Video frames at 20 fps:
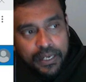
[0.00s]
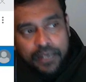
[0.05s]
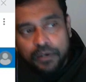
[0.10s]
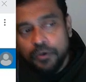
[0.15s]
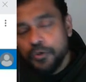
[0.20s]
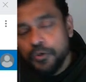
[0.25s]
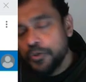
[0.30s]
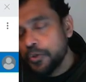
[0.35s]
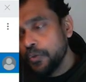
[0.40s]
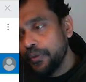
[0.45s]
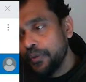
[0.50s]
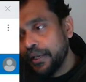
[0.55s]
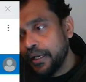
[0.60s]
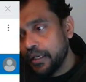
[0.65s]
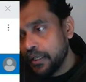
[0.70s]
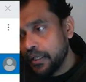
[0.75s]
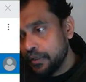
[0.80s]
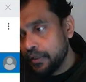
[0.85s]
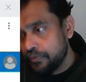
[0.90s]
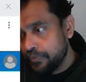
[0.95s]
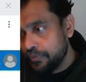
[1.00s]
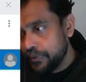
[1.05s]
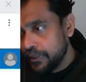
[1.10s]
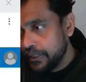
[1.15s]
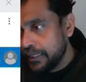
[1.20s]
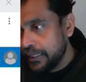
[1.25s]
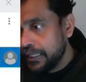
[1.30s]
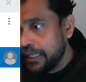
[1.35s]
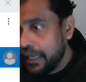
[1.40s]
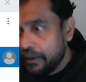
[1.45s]
And also we can
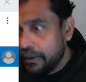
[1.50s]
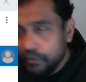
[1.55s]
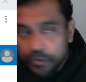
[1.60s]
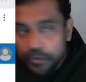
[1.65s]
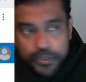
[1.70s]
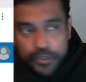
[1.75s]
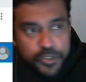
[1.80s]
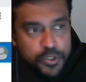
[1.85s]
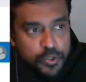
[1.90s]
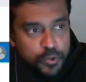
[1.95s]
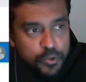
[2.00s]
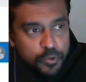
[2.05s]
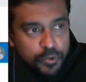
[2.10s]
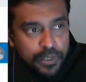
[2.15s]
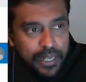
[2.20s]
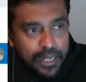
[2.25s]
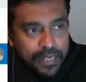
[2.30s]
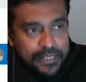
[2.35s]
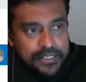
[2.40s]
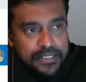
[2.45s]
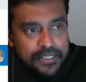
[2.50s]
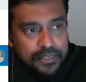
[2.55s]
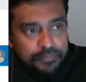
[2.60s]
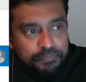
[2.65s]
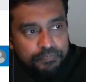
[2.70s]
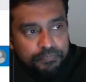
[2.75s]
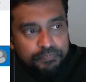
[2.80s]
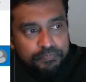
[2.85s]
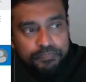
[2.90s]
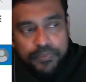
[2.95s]
configure allow list to
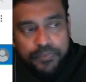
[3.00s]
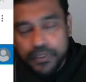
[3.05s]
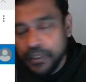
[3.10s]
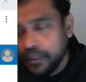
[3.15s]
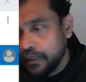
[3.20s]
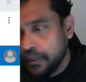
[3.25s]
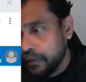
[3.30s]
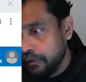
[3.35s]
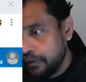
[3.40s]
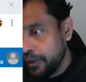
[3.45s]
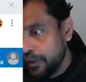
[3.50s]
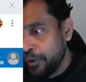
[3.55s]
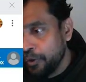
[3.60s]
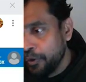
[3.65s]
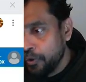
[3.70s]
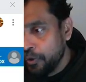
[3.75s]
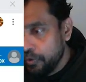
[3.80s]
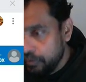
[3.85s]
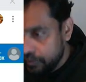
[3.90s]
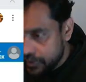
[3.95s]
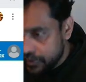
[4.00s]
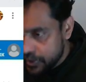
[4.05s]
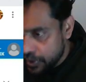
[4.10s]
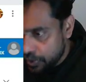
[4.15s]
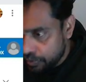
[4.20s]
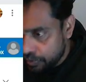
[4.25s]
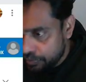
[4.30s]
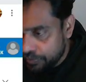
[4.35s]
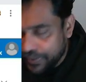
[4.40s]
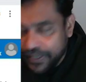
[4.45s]
accept
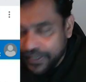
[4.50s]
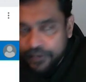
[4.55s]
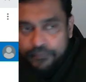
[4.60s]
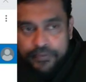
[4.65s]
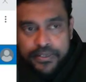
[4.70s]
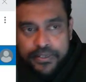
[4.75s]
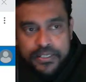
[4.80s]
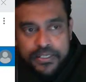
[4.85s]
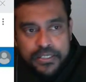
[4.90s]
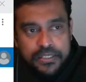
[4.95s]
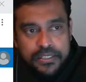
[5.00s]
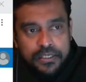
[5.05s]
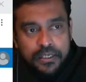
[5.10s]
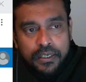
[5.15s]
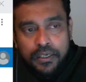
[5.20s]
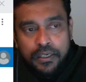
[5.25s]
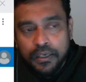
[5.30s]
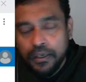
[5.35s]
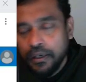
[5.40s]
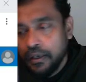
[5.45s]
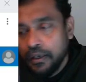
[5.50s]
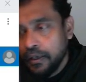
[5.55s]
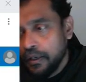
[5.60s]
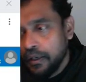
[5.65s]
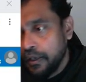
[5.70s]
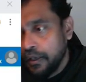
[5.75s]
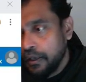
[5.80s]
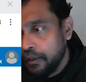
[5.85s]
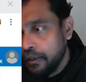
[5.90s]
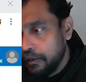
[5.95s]
set of request
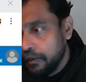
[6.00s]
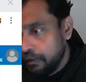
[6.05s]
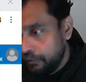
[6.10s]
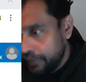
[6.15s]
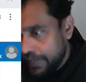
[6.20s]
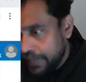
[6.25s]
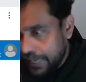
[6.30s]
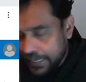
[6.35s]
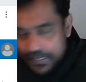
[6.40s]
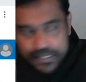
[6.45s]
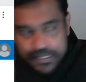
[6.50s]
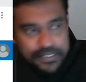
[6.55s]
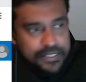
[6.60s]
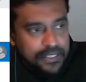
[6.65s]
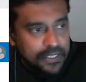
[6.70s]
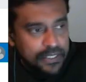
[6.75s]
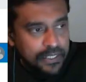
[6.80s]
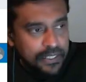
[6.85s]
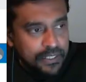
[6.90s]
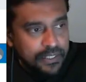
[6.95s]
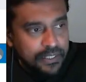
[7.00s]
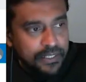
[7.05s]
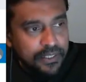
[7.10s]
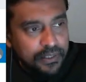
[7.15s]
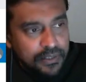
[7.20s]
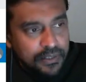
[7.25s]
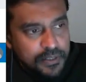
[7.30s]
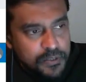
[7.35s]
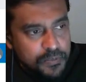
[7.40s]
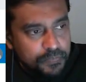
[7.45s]
when accessing
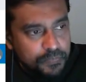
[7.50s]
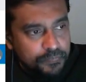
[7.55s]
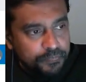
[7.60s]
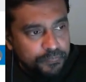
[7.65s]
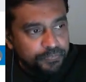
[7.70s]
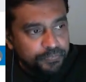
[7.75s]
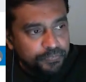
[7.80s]
containers.